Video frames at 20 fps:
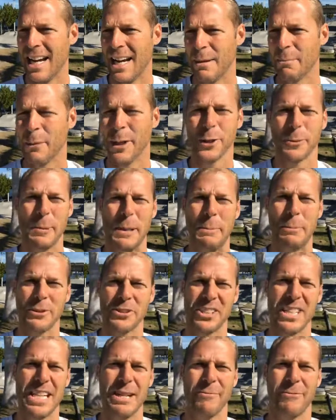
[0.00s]
Most people
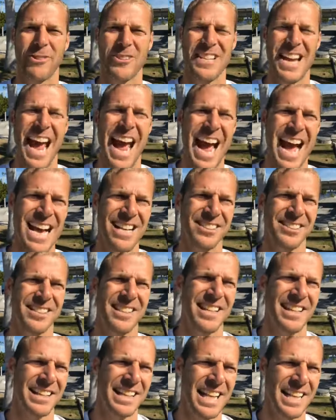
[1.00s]
see them for tasks
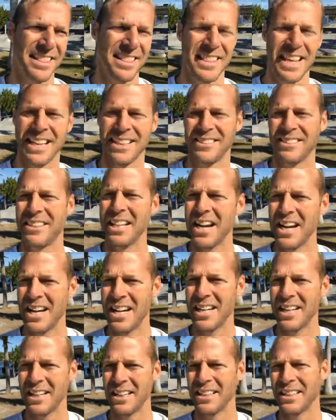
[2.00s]
and getting things
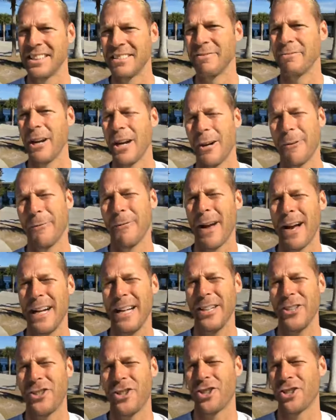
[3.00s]
done and verifying
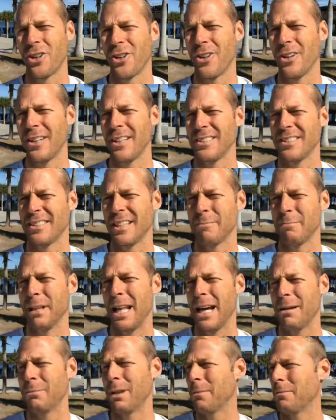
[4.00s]
insurance and
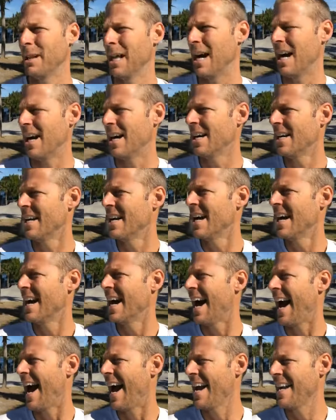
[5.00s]
blah, blah, blah.
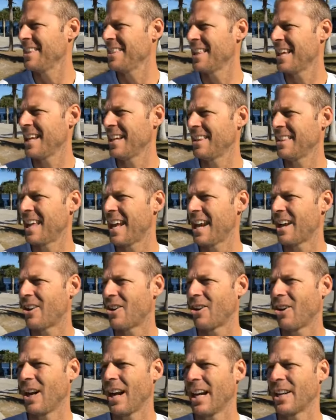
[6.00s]
I think they
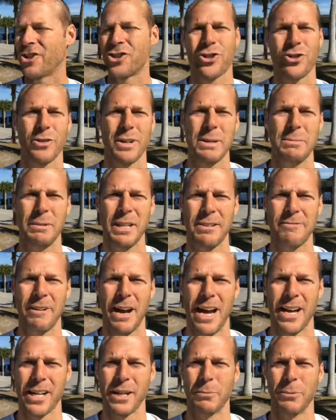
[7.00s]
are extremely
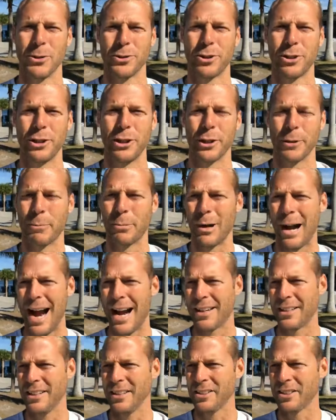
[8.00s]
valuable to your
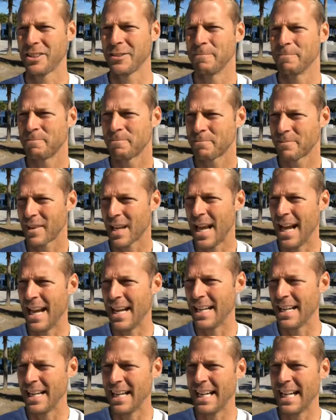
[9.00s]
practice.
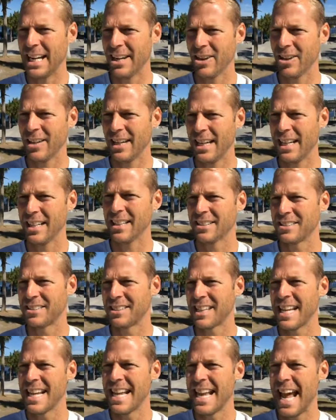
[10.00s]
And here is
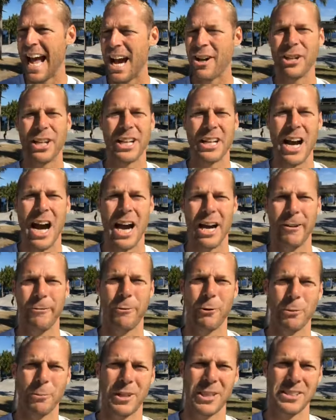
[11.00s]
how you can hire for
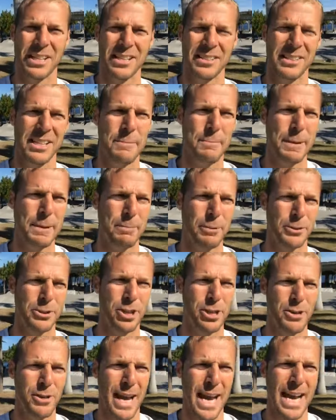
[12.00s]
them. Because I see people
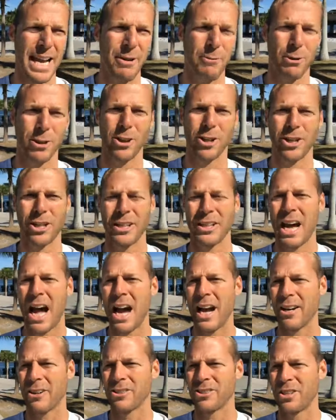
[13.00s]
too, hey, we're looking to
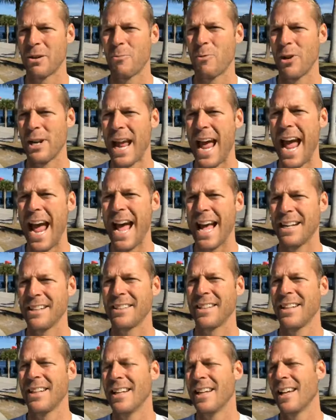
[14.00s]
hire someone at
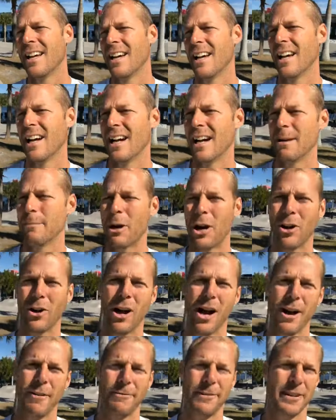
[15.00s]
our
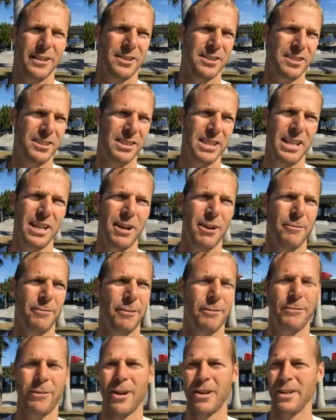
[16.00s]
office, you know, for
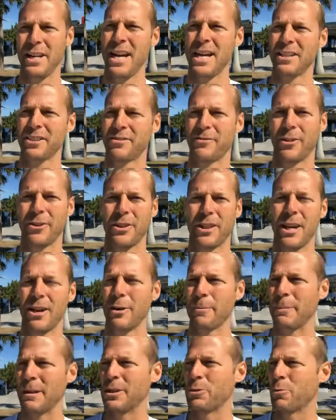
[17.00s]
front desk, for
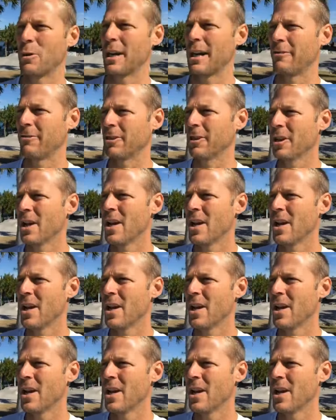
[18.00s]
therapies, whatever.